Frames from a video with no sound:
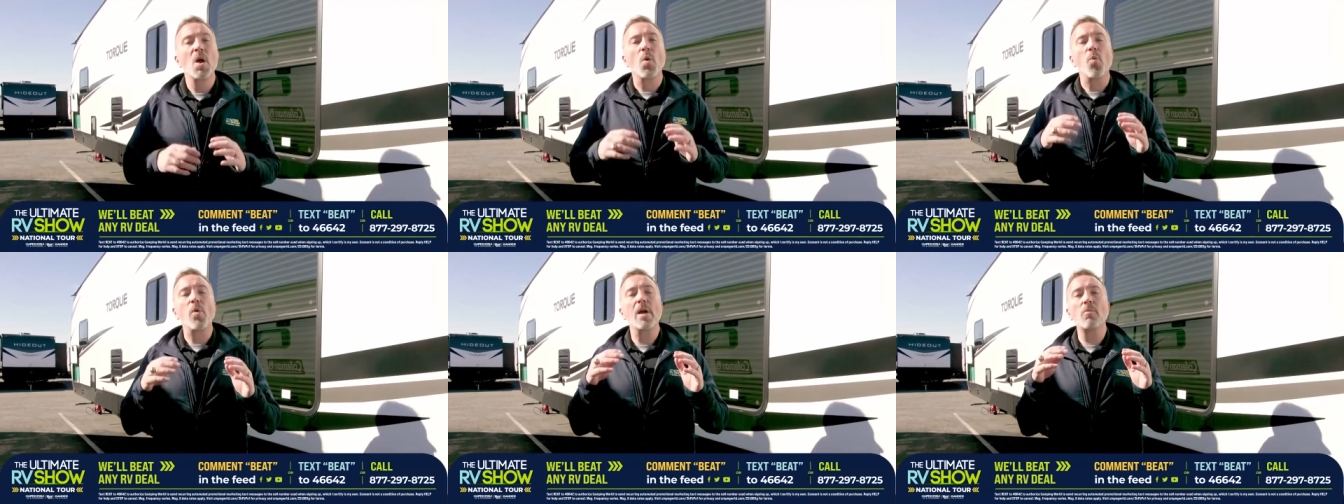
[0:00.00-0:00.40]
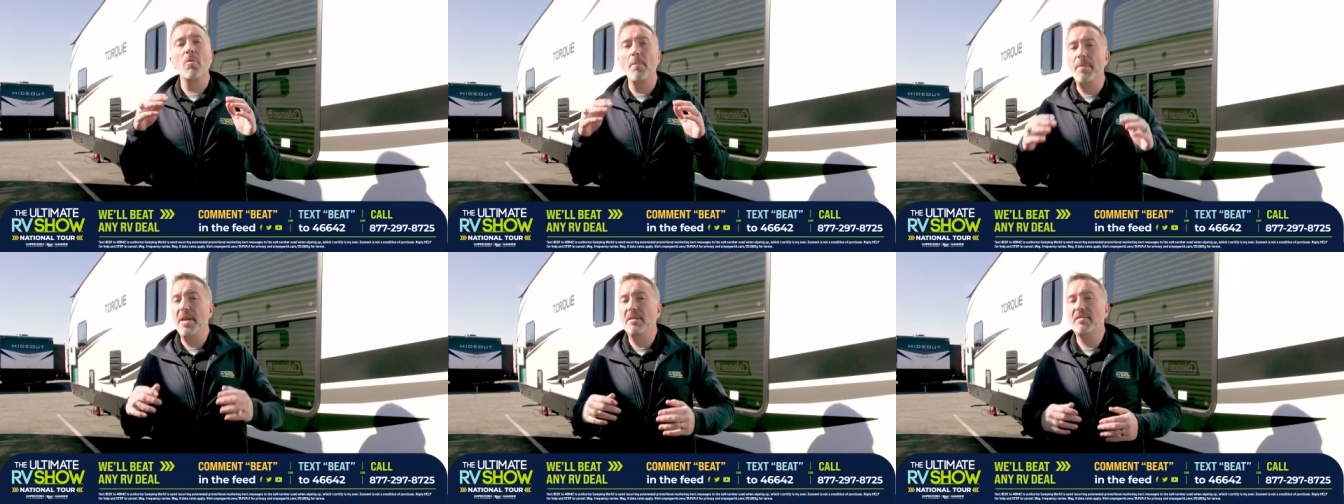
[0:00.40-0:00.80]
We
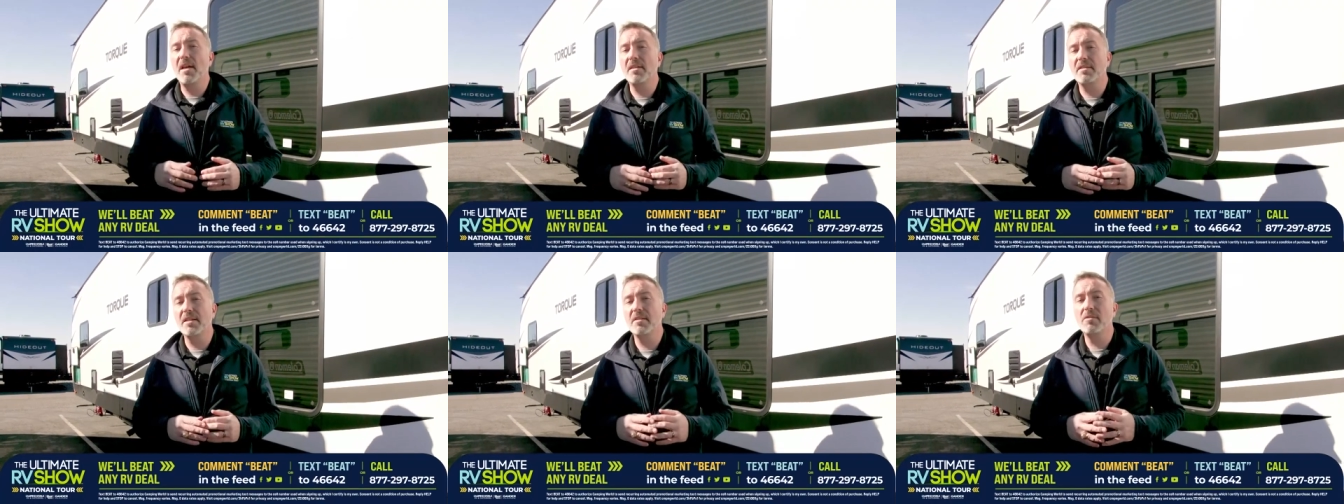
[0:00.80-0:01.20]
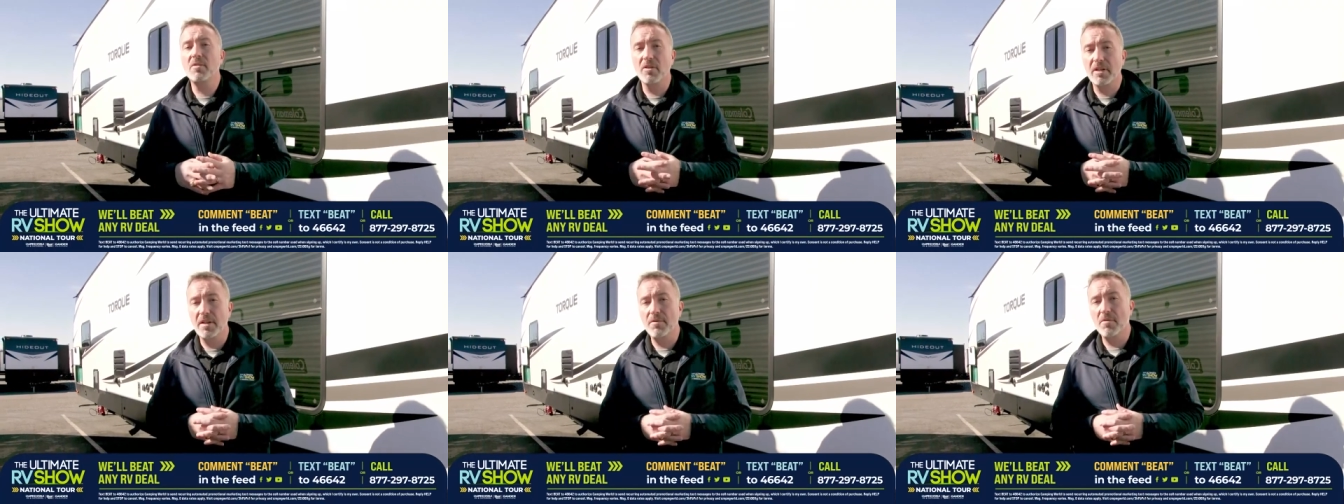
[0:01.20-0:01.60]
will beat that deal
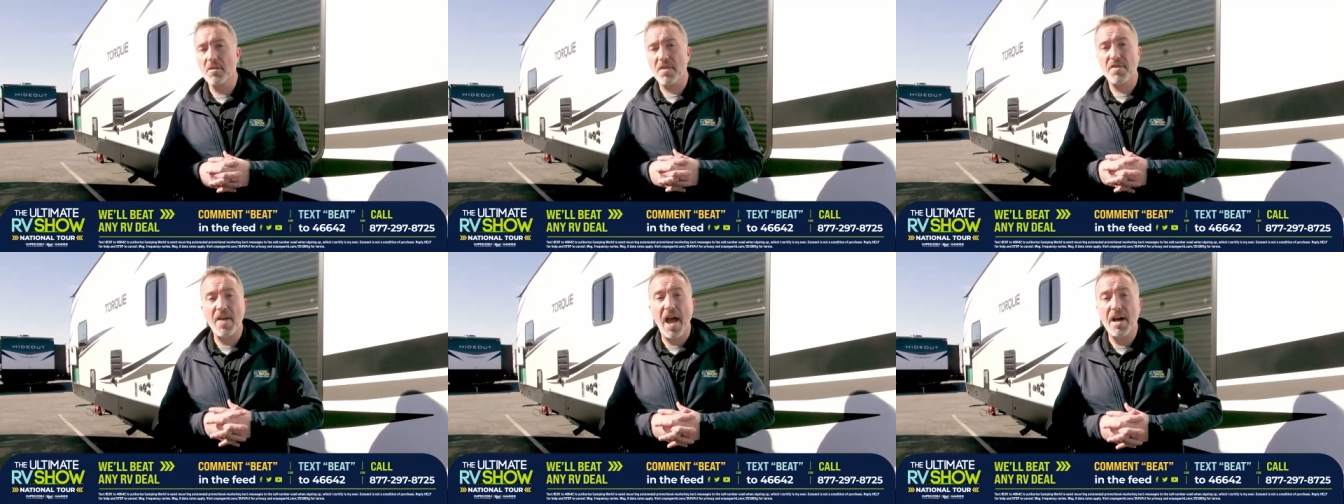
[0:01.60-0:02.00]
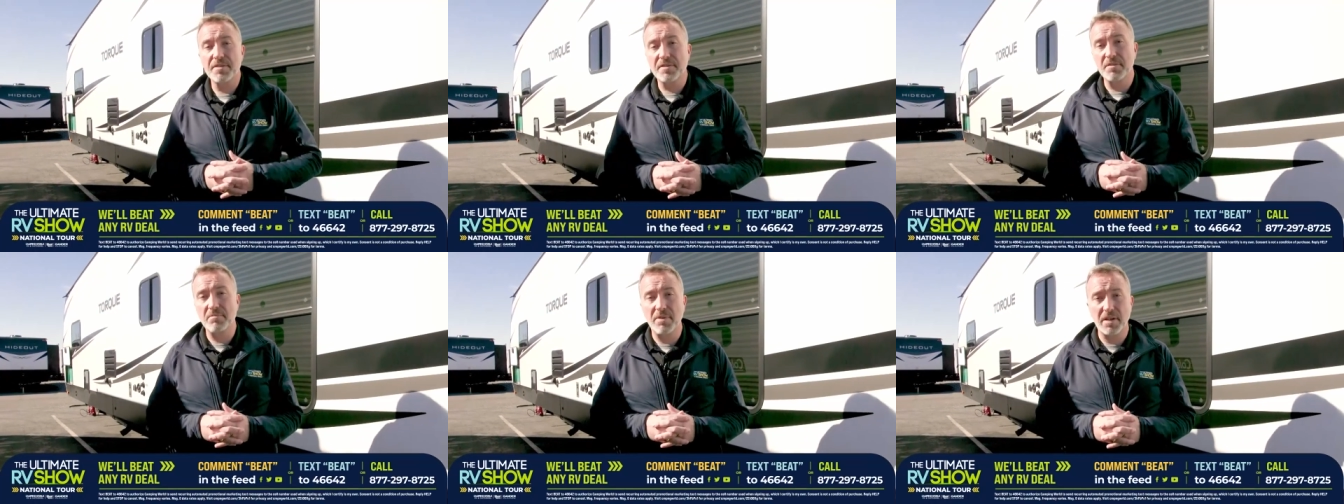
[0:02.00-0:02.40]
or give you a
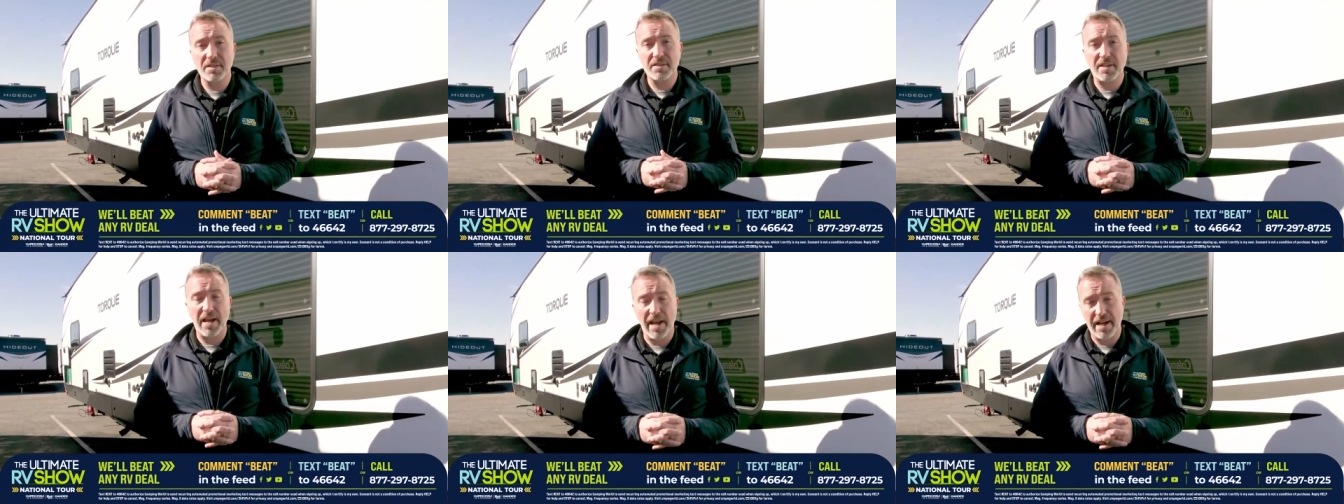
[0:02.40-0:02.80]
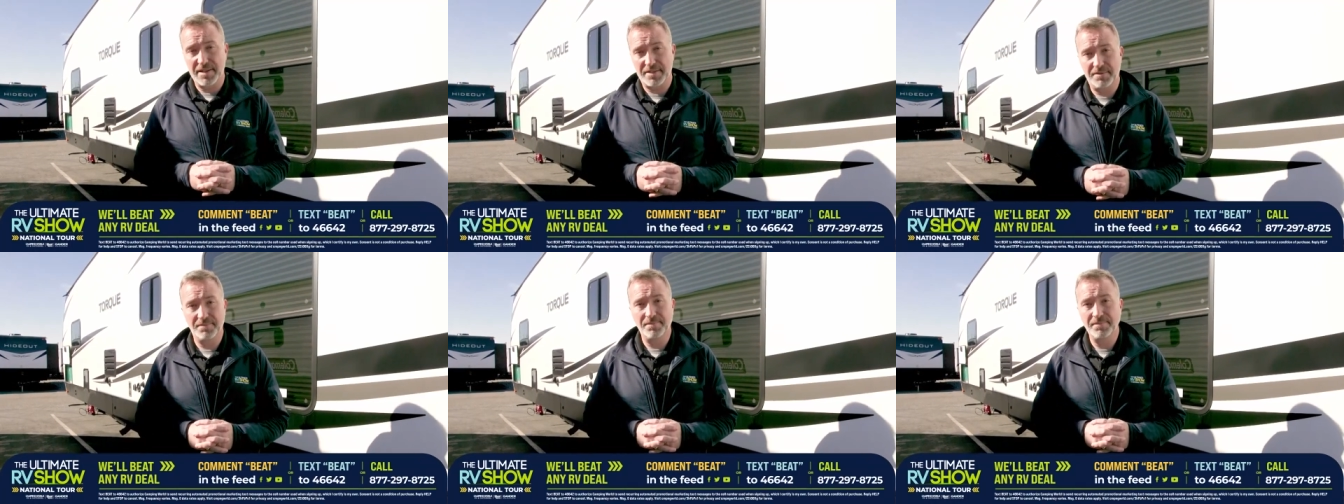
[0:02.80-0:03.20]
thousand bucks
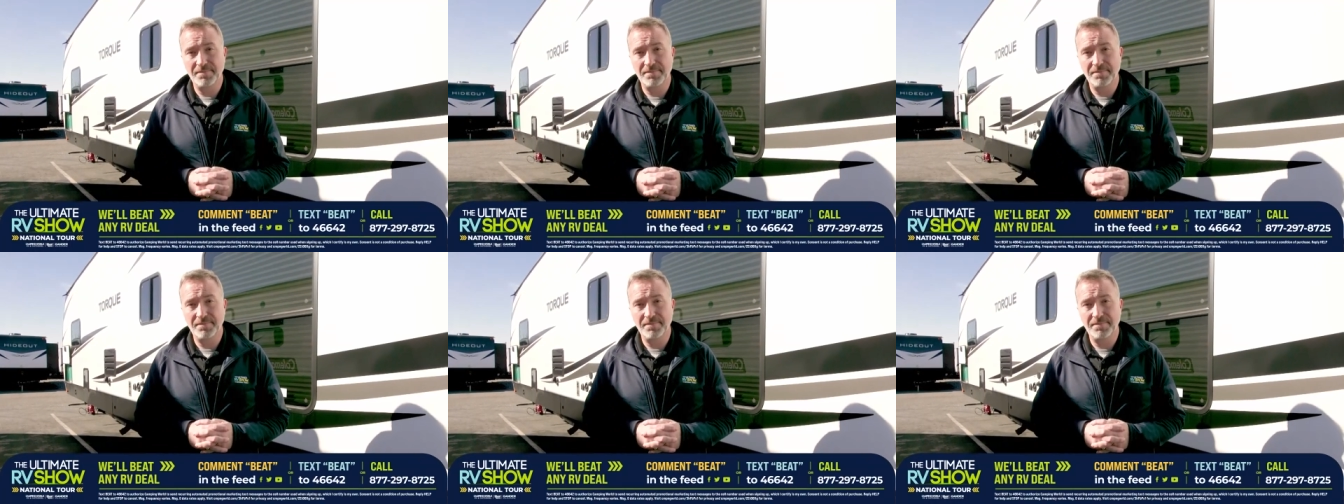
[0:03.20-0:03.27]
cash.